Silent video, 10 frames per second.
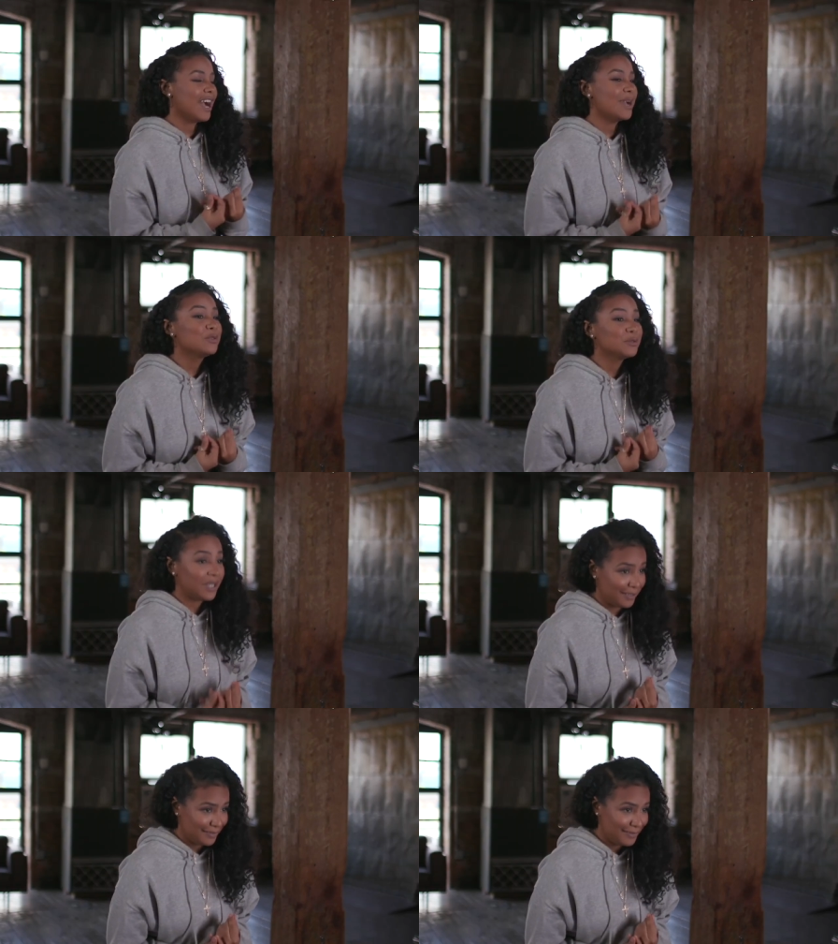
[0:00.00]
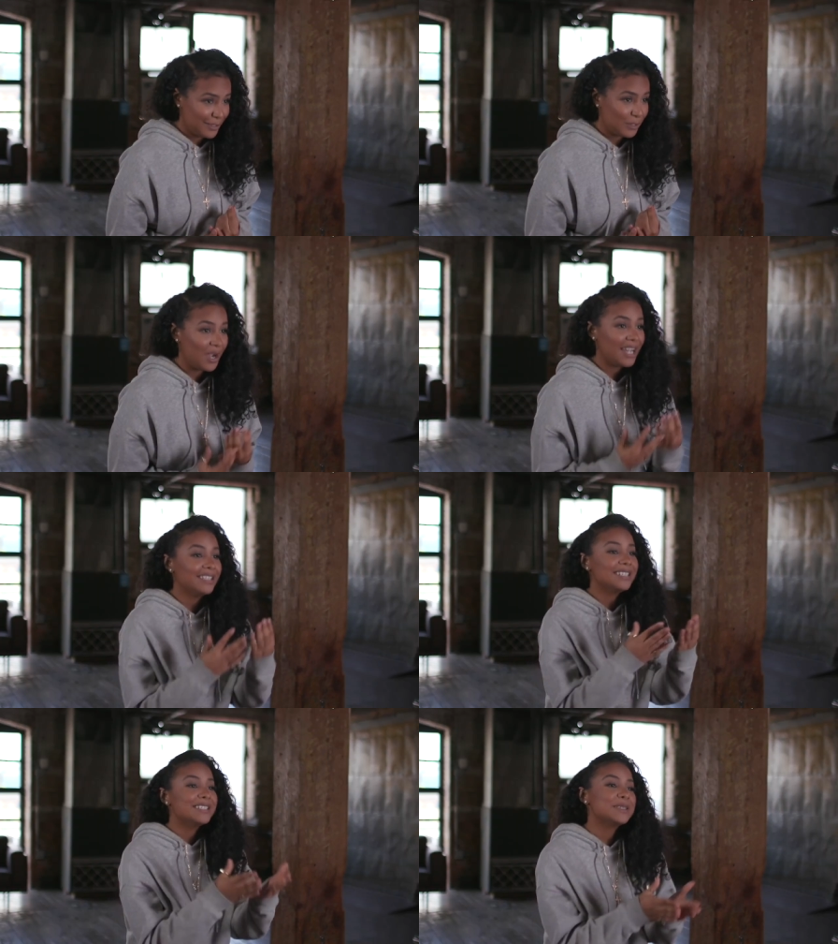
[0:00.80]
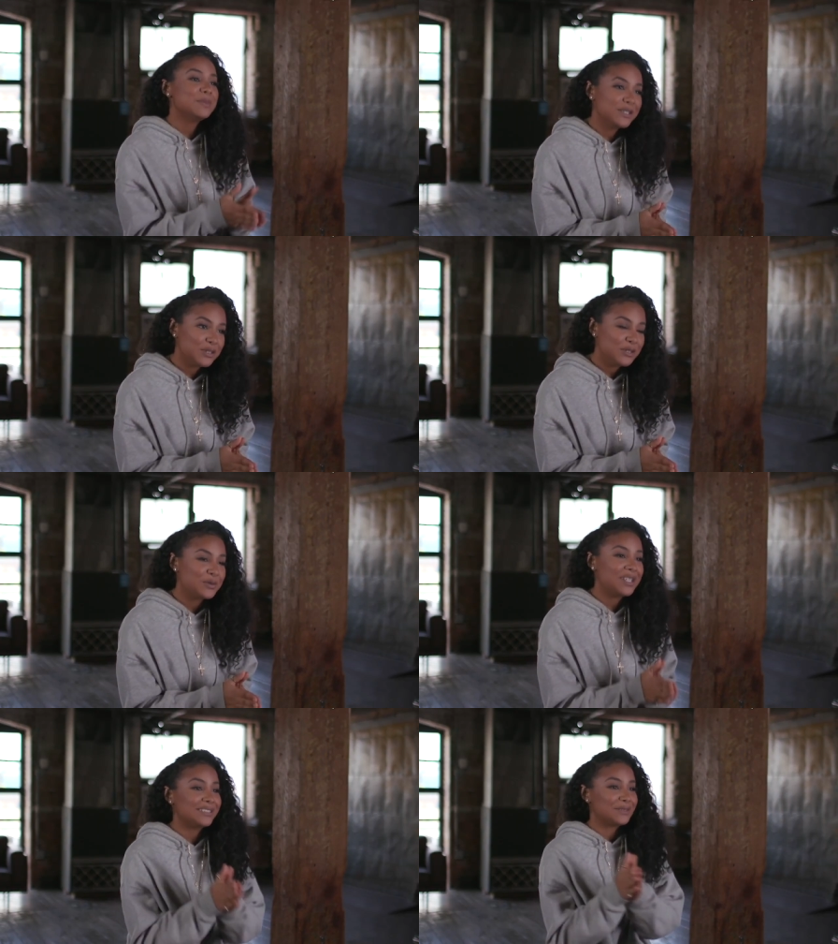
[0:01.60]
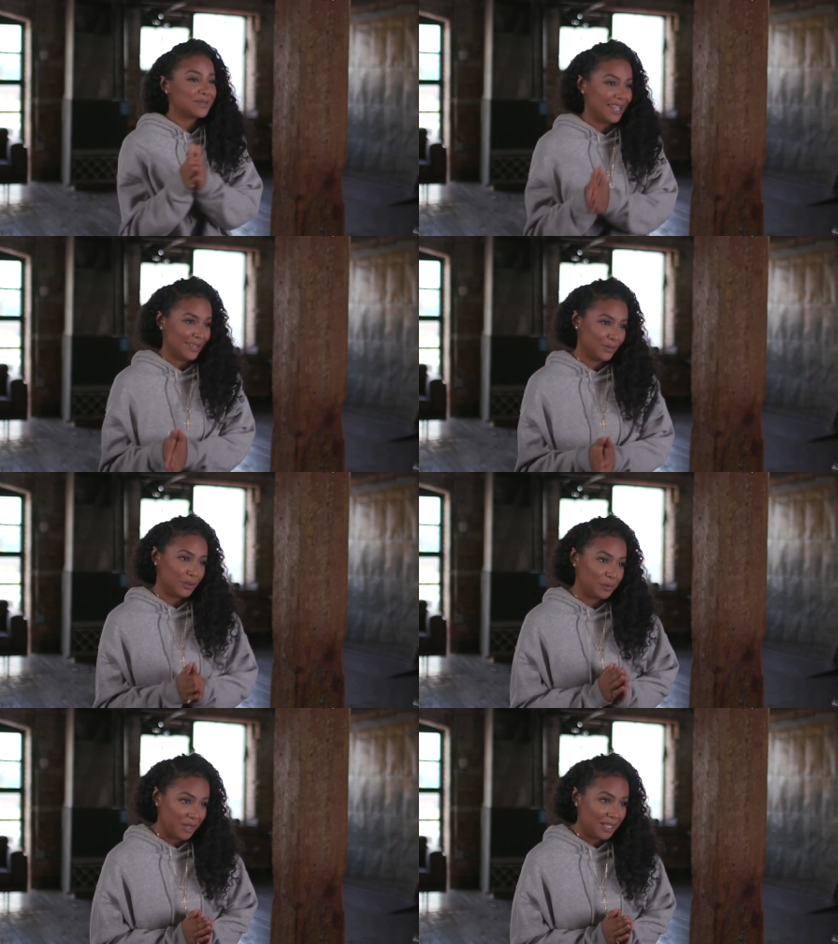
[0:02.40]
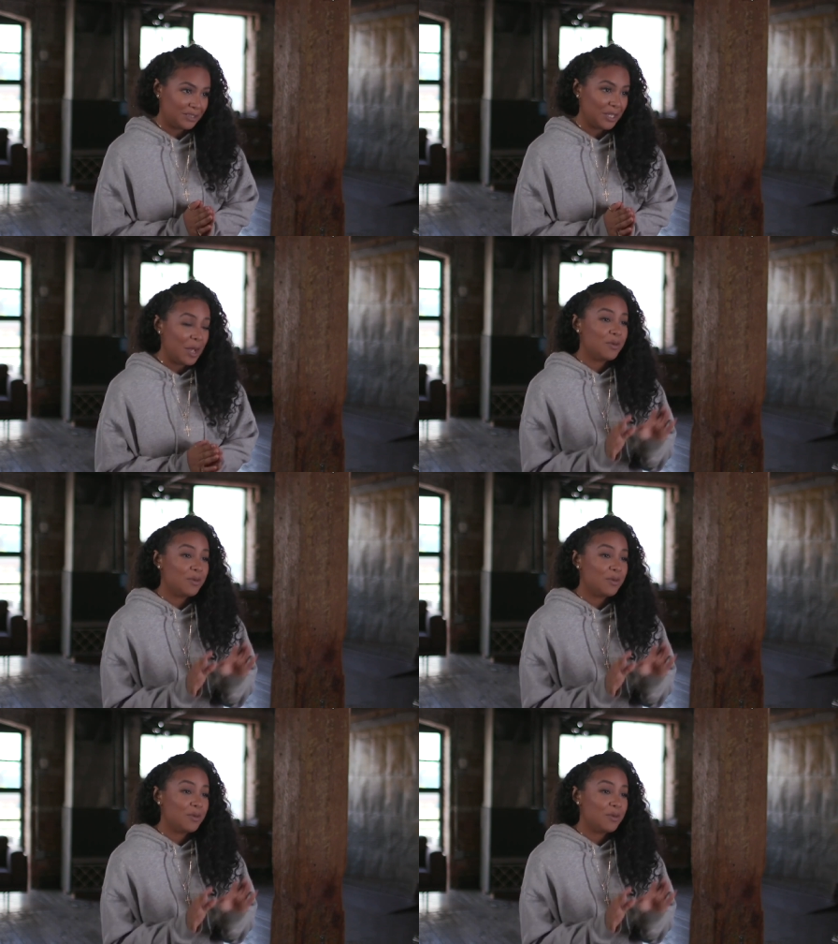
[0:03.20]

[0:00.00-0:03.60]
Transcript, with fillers: I'm a writer, so I'd like to speak to you in little text on a page.